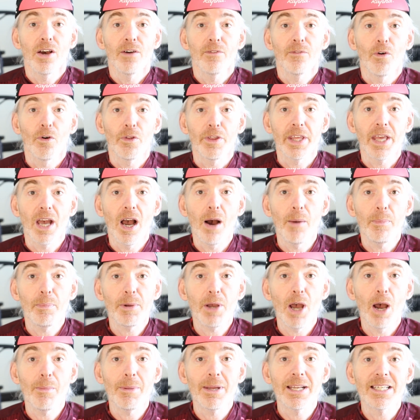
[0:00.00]
for the
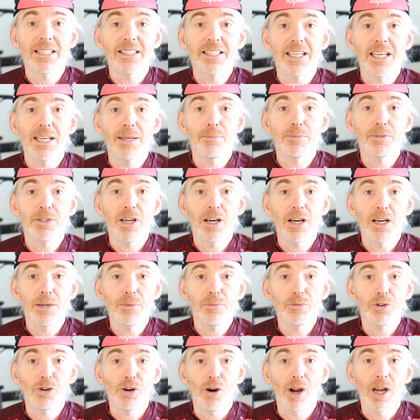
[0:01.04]
upcoming Team Time
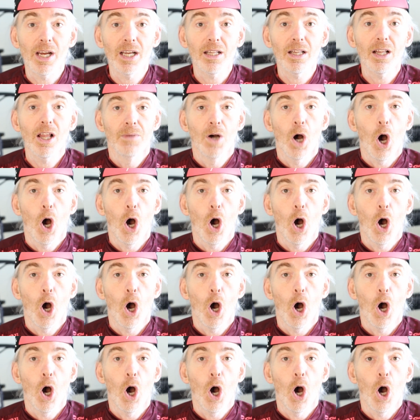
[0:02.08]
Trial